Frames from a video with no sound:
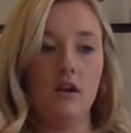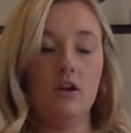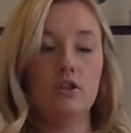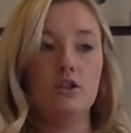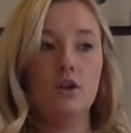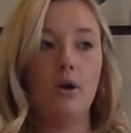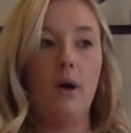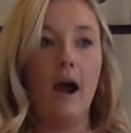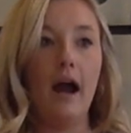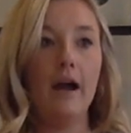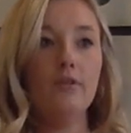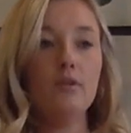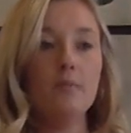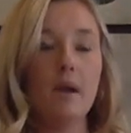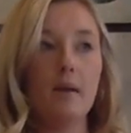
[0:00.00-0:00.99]
So I
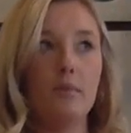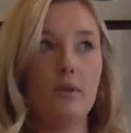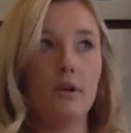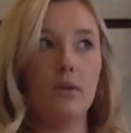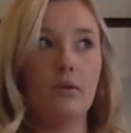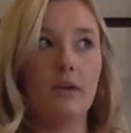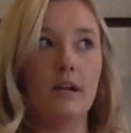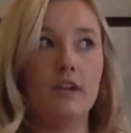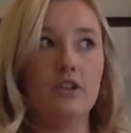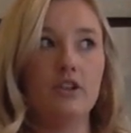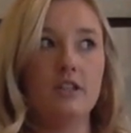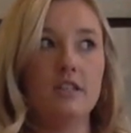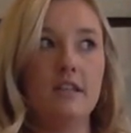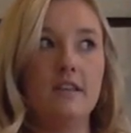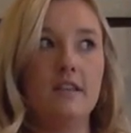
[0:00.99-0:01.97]
remember what I
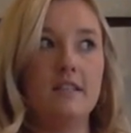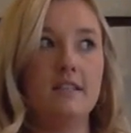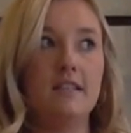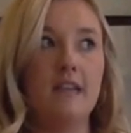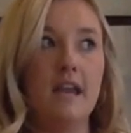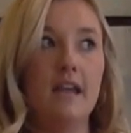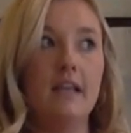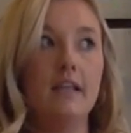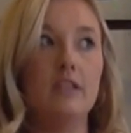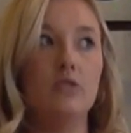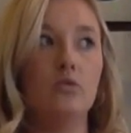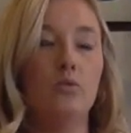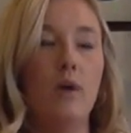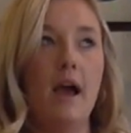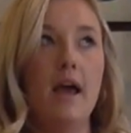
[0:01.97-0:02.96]
just said, the setting
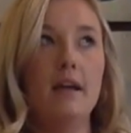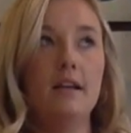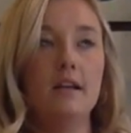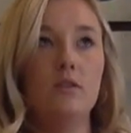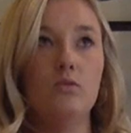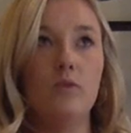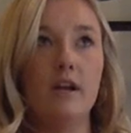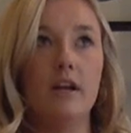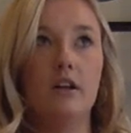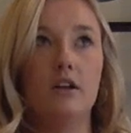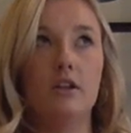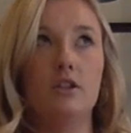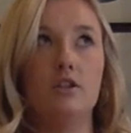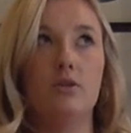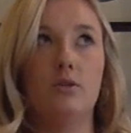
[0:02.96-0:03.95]
is when and where
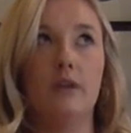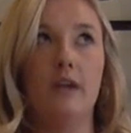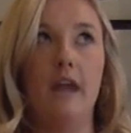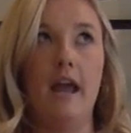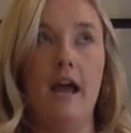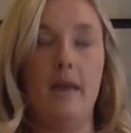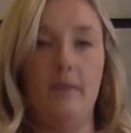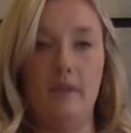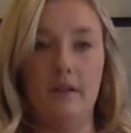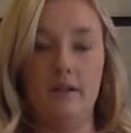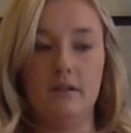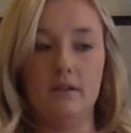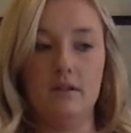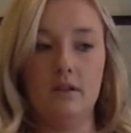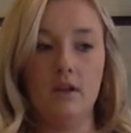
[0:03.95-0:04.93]
a story
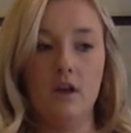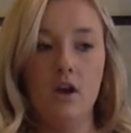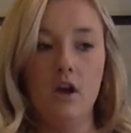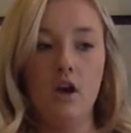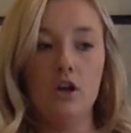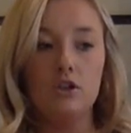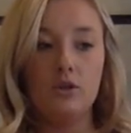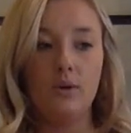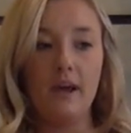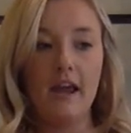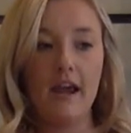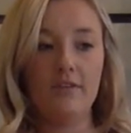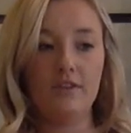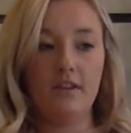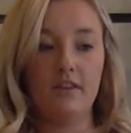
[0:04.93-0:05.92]
happens. So I
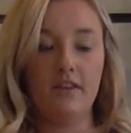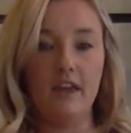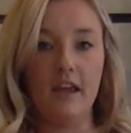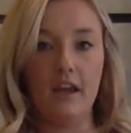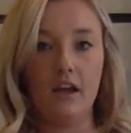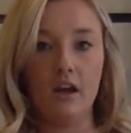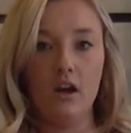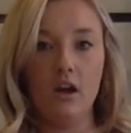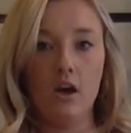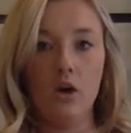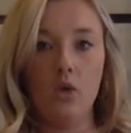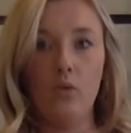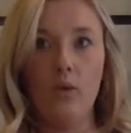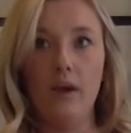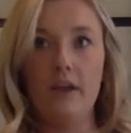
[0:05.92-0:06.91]
have to think,
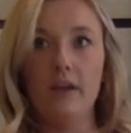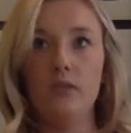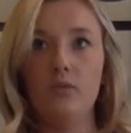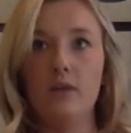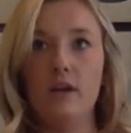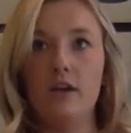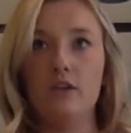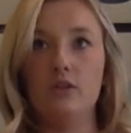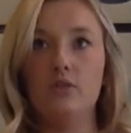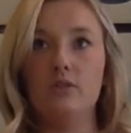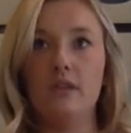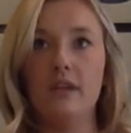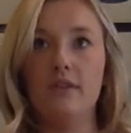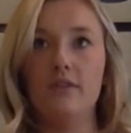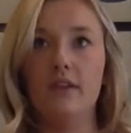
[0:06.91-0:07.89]
when and where Know
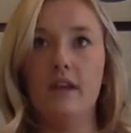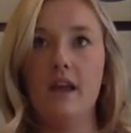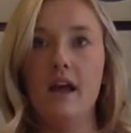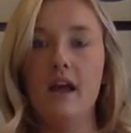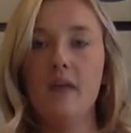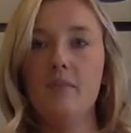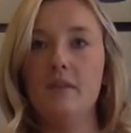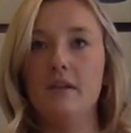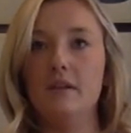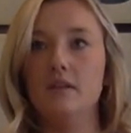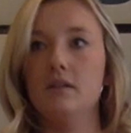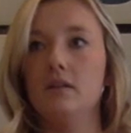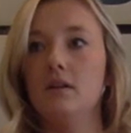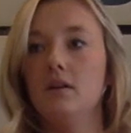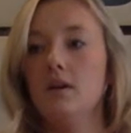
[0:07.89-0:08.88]
David
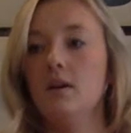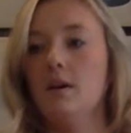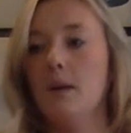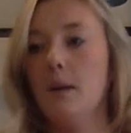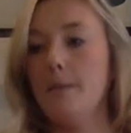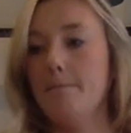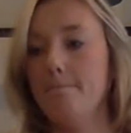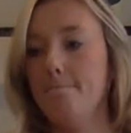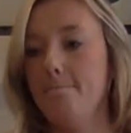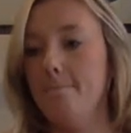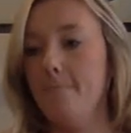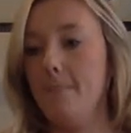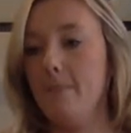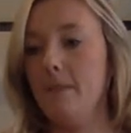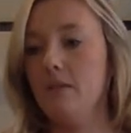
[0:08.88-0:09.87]

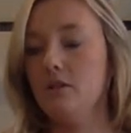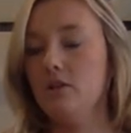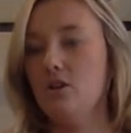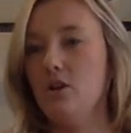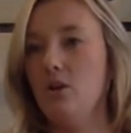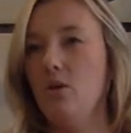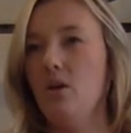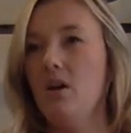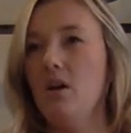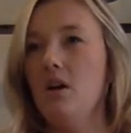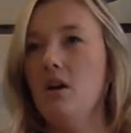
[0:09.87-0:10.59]
happened. So